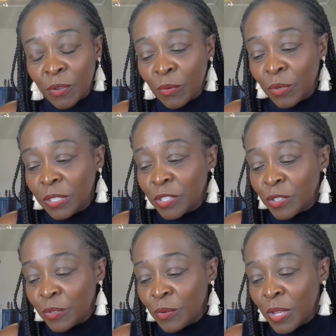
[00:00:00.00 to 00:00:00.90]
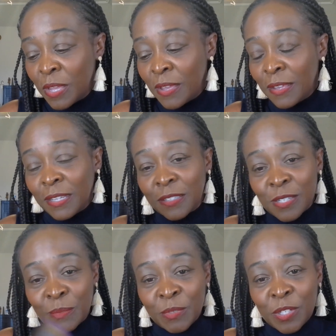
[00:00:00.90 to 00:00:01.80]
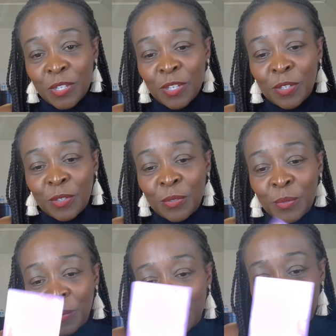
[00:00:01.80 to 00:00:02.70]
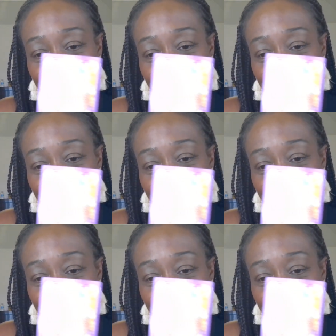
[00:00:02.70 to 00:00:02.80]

going to, it's up to you.